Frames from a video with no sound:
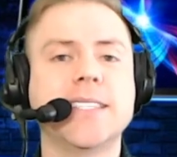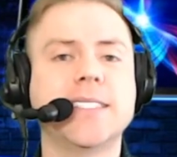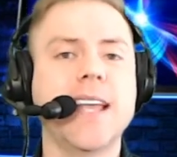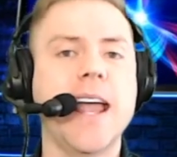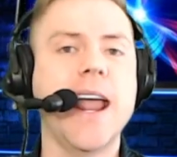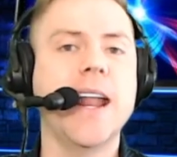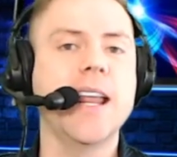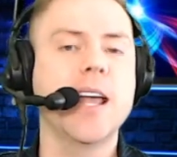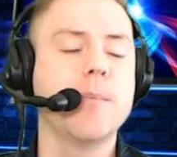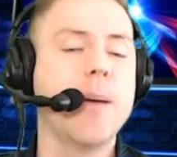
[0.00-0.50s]

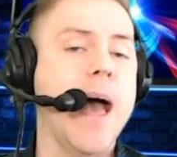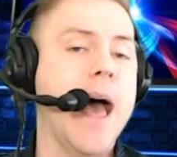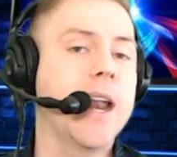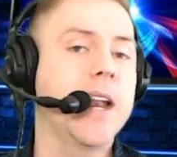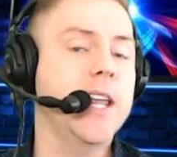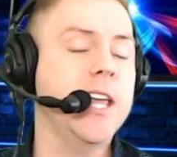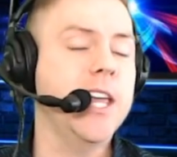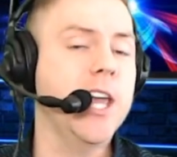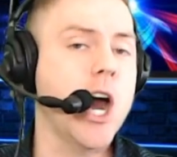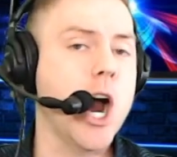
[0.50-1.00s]
Stadium, had
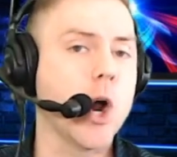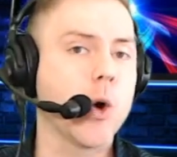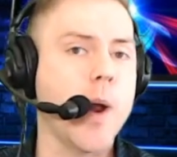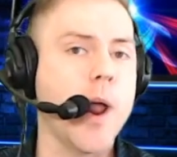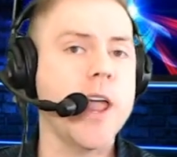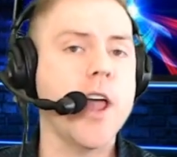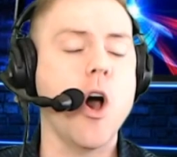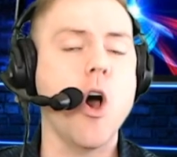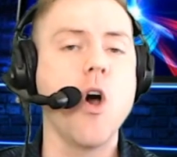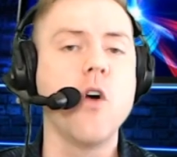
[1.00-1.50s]
an
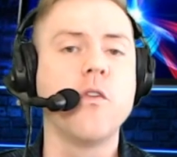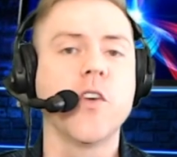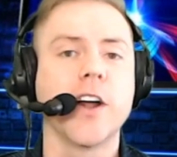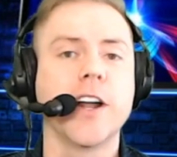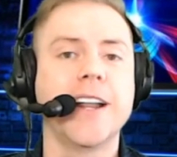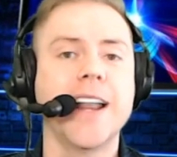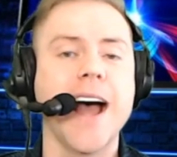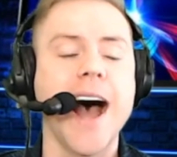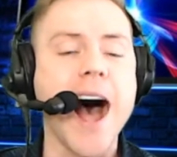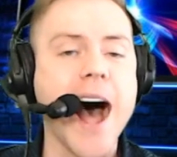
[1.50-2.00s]
ERA over
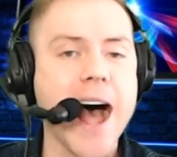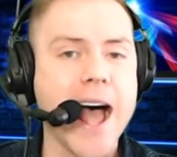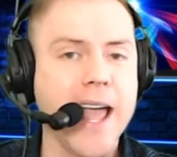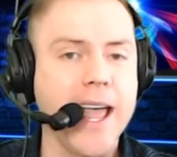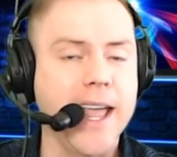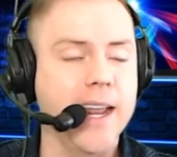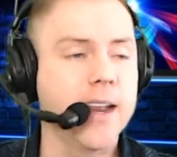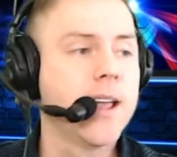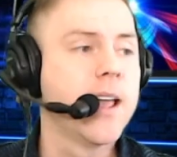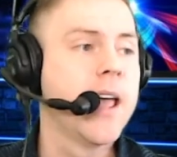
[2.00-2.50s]

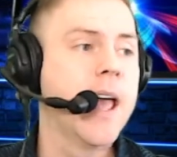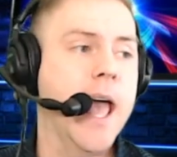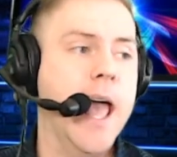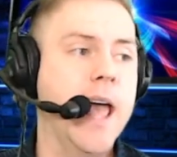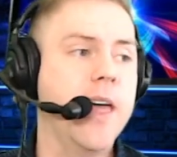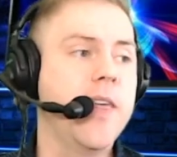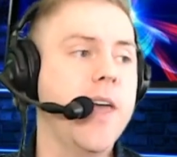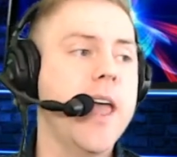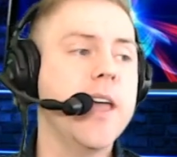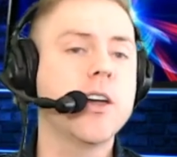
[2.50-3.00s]
9,
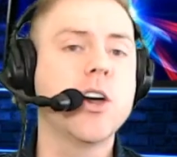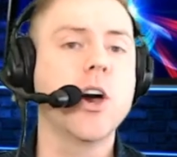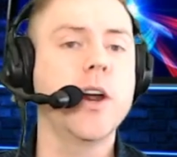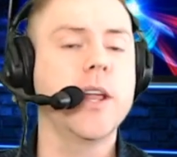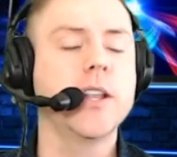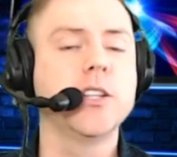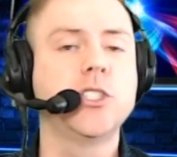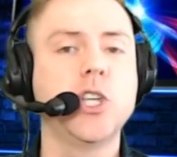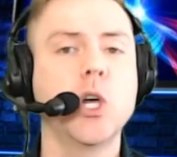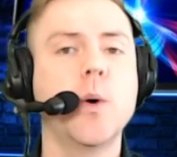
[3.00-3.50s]
and they
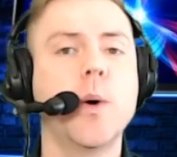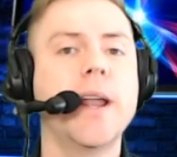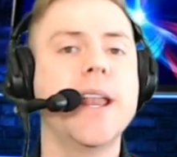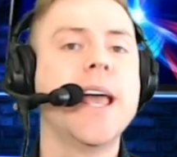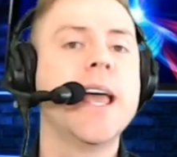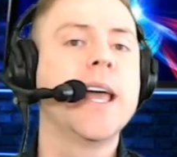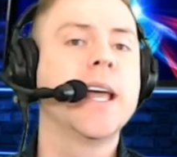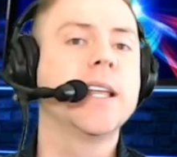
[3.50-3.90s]
couldn't do it.